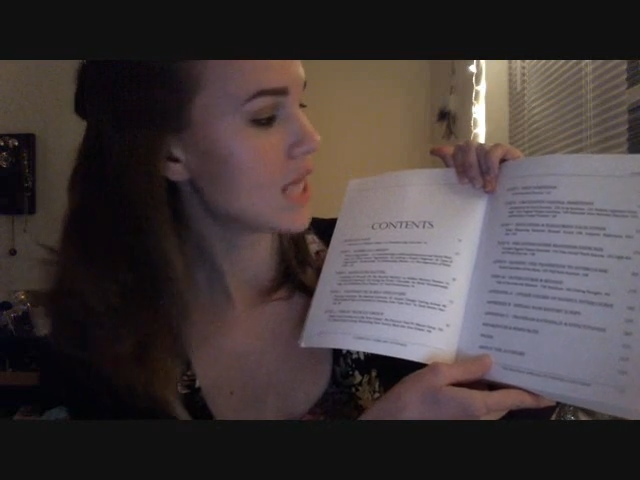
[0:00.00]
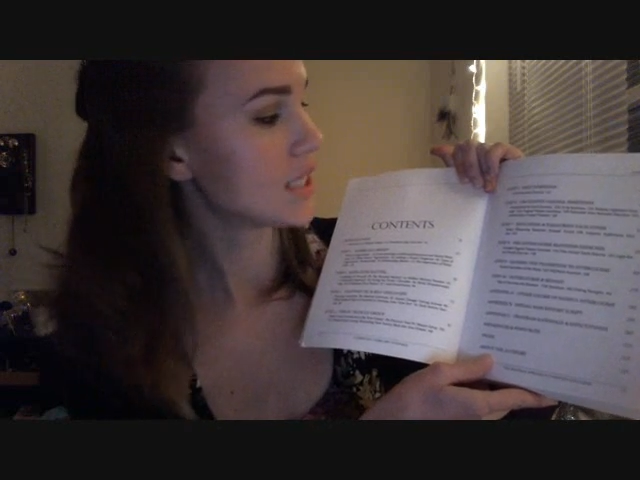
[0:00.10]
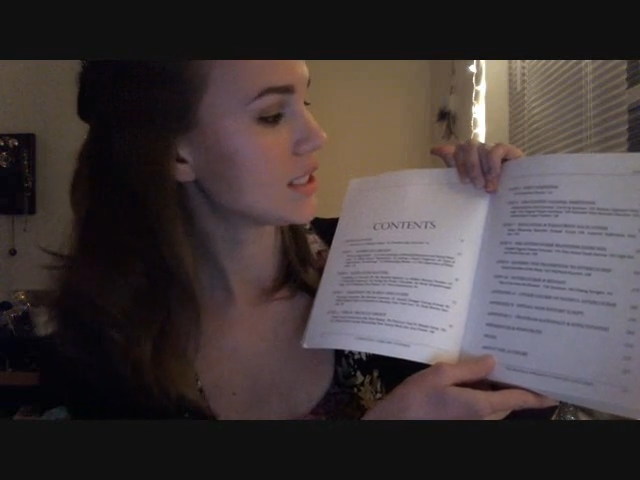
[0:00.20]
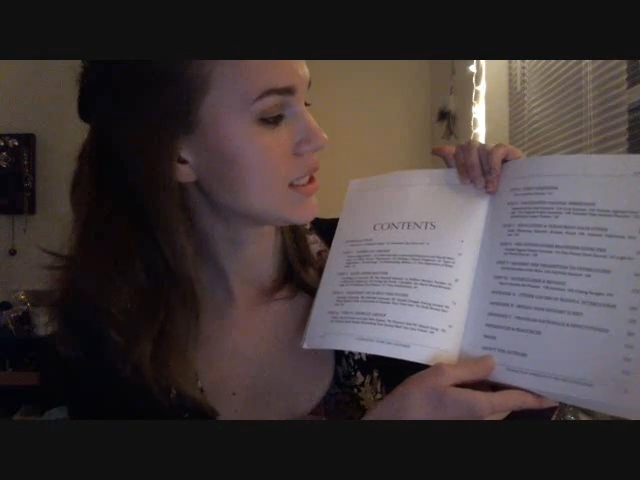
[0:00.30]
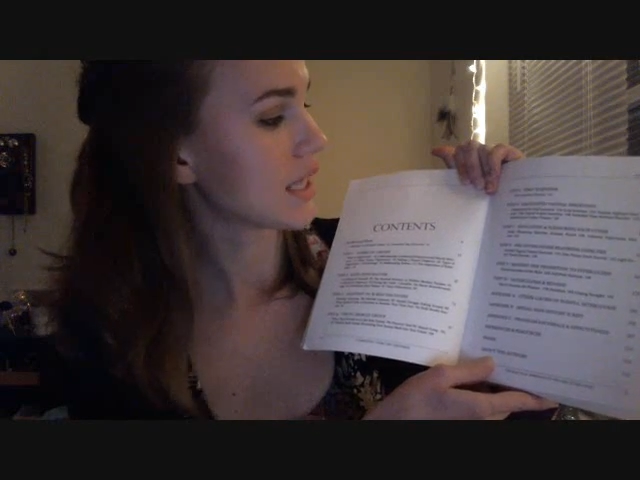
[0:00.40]

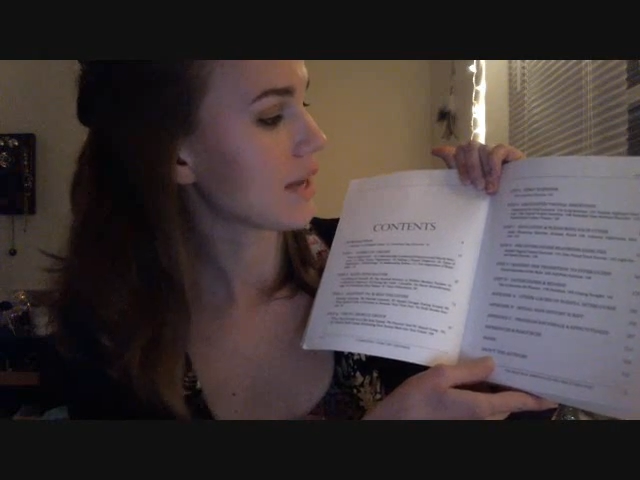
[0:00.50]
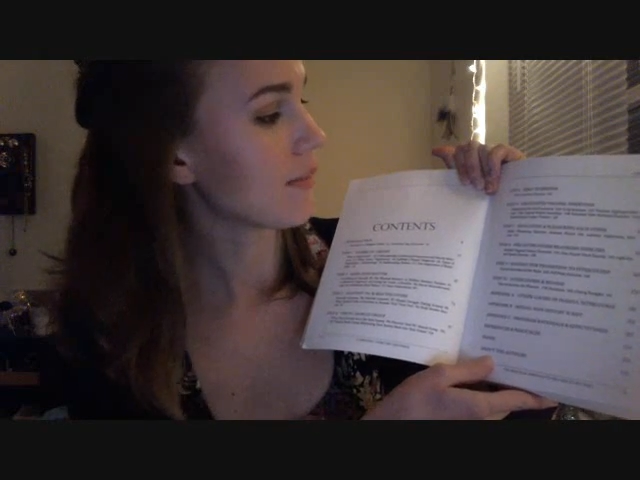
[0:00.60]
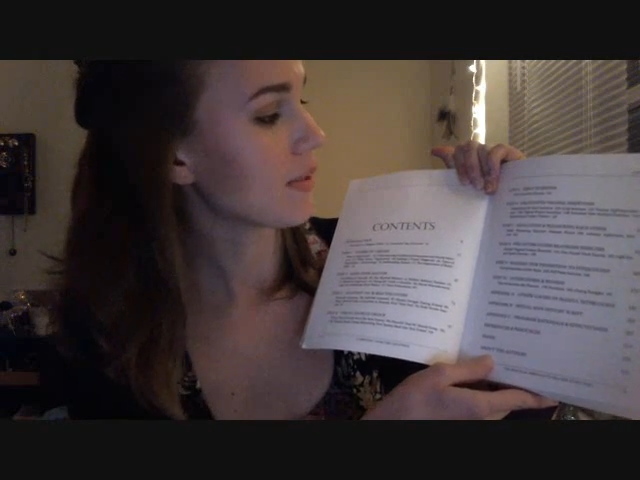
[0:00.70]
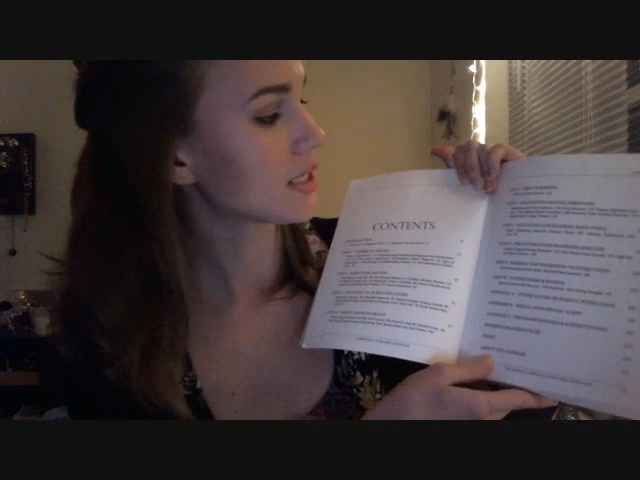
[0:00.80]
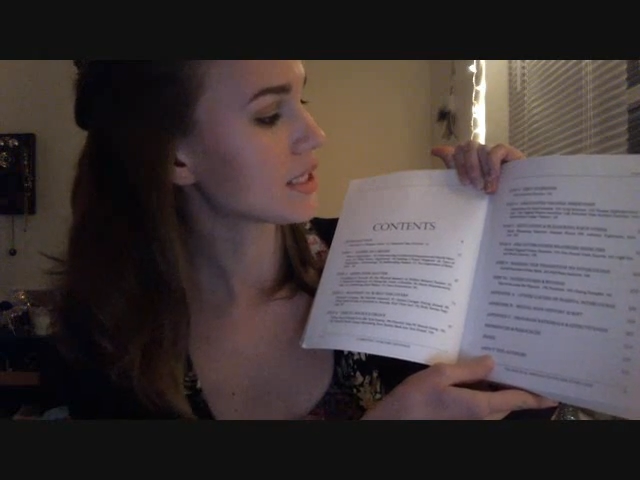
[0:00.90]
Step
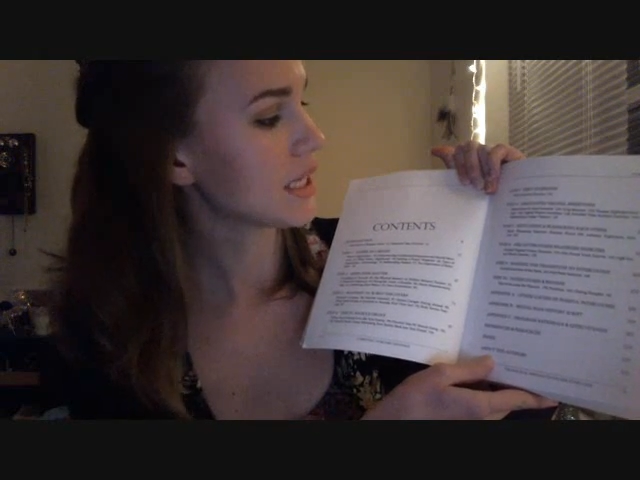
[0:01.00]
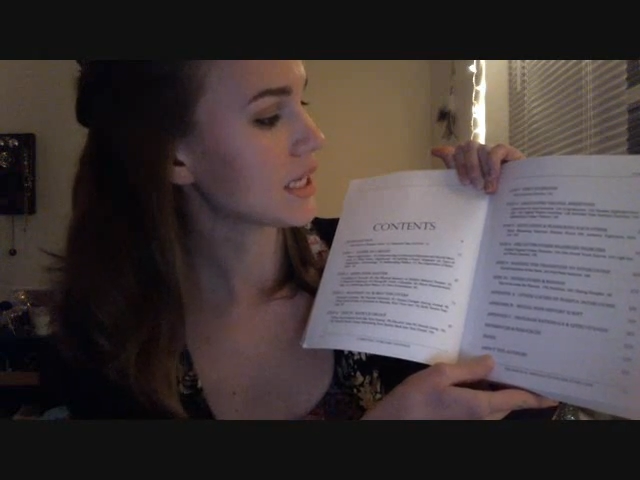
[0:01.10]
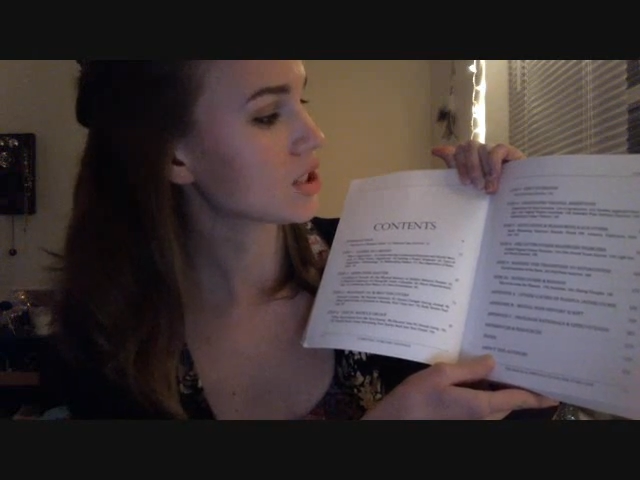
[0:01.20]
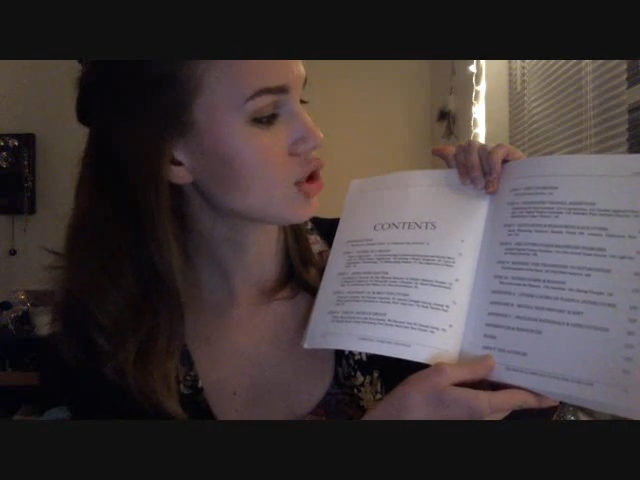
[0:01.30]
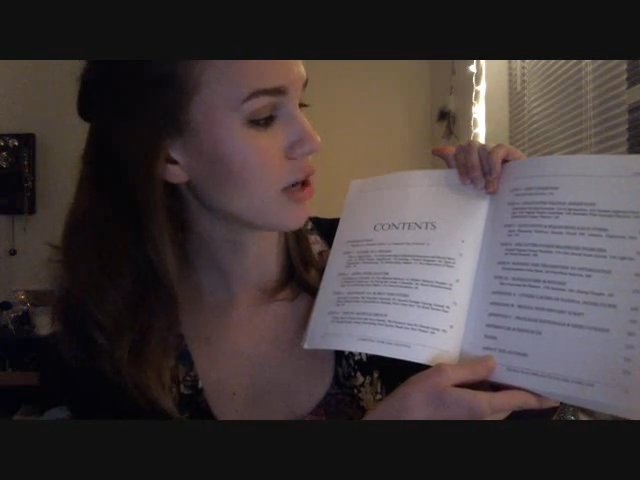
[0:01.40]

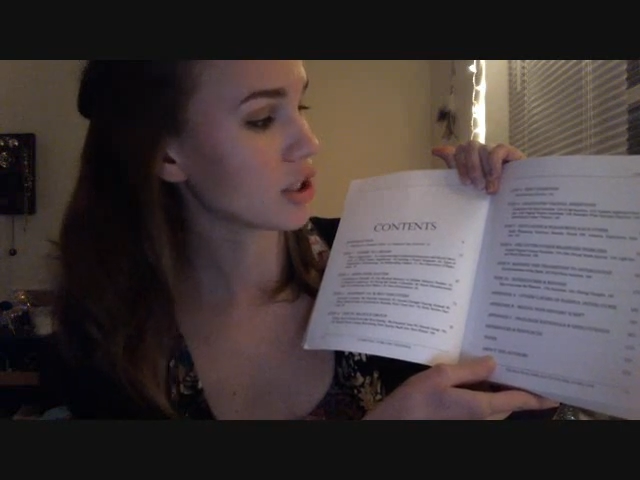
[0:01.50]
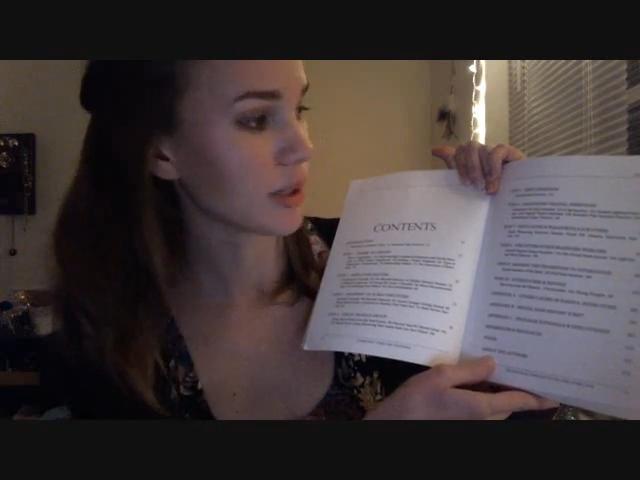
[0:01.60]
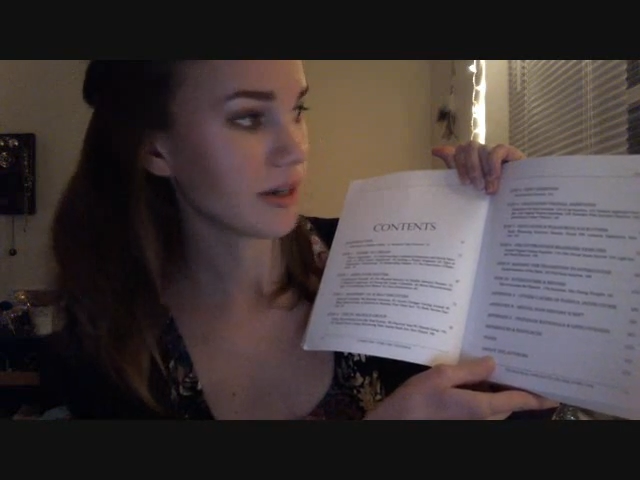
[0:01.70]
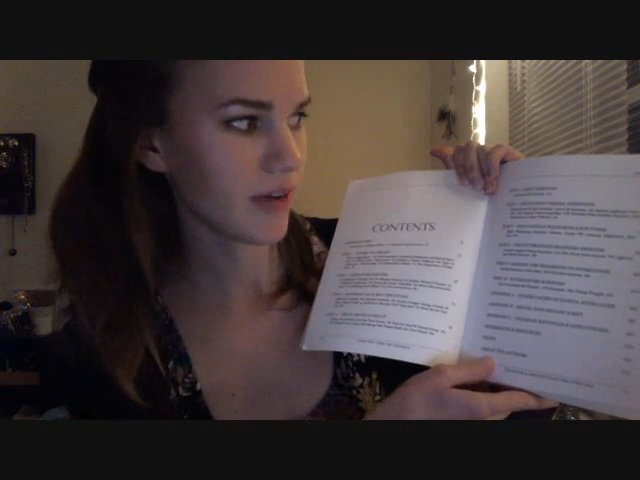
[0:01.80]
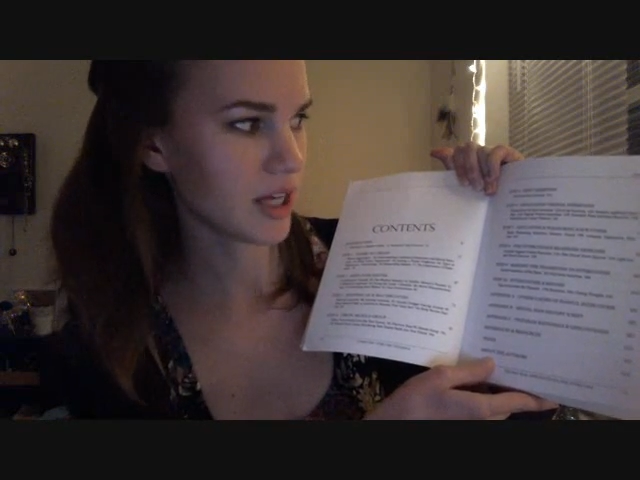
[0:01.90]
6.
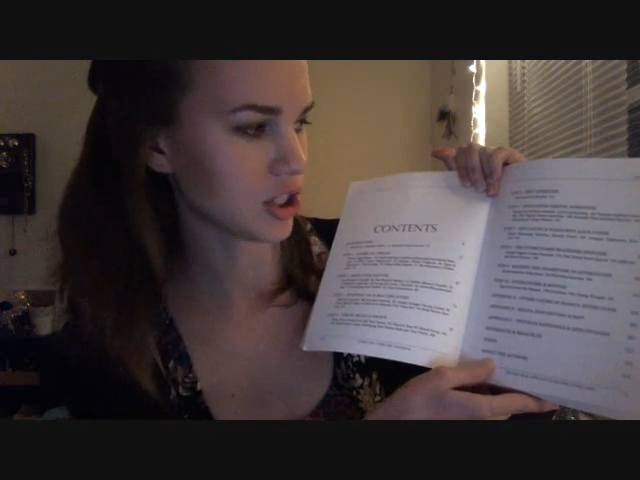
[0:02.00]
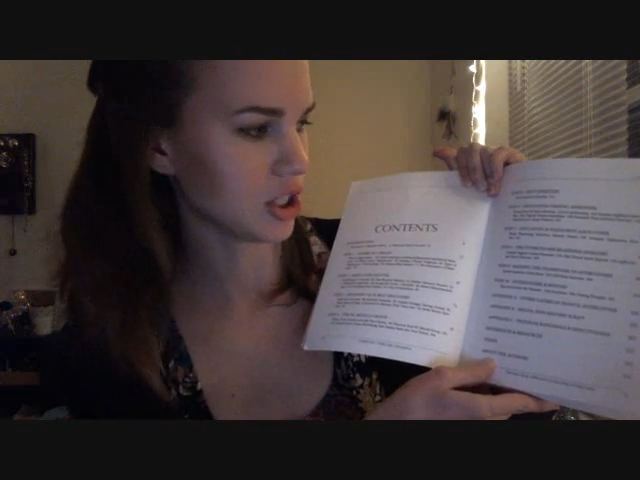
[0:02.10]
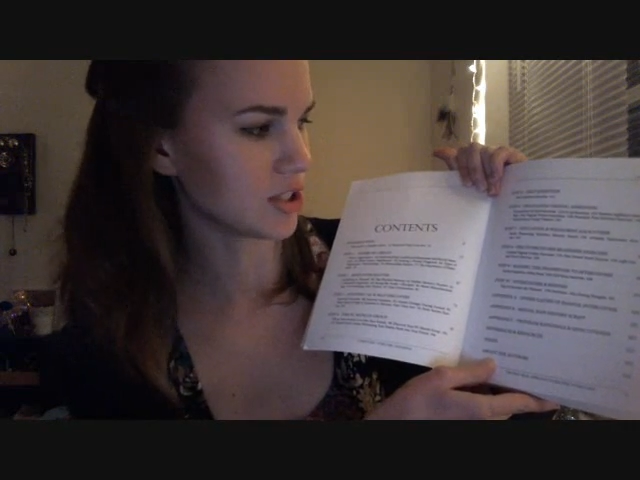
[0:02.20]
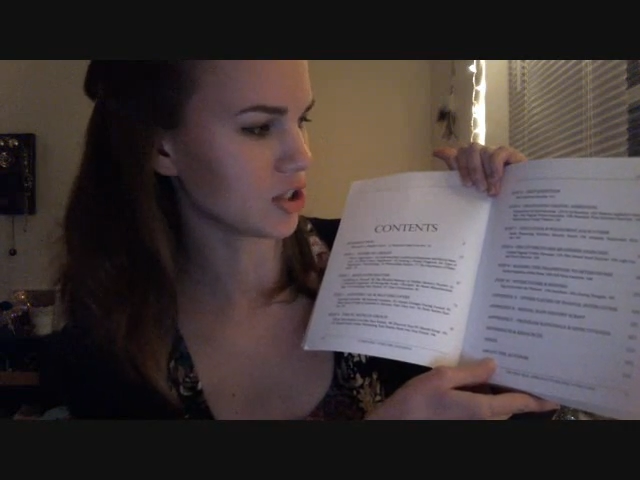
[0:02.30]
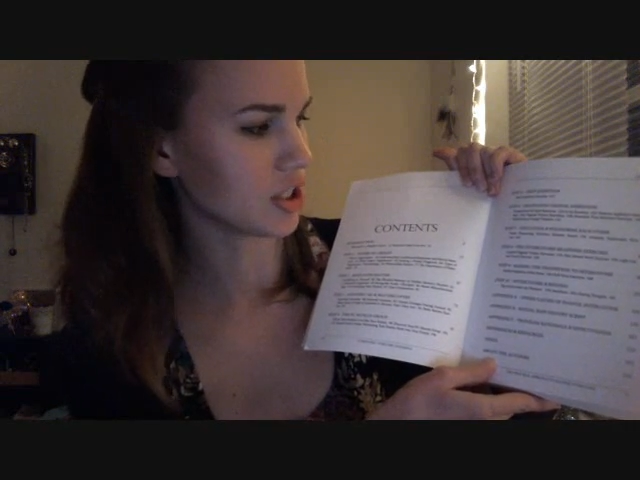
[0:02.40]
Graduated vaginal
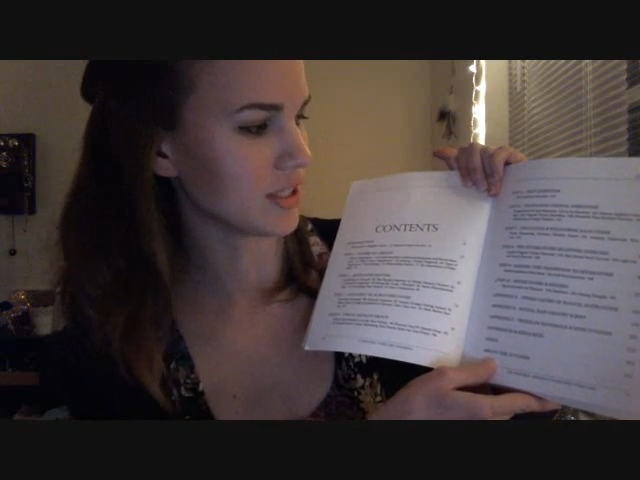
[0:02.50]
insertion.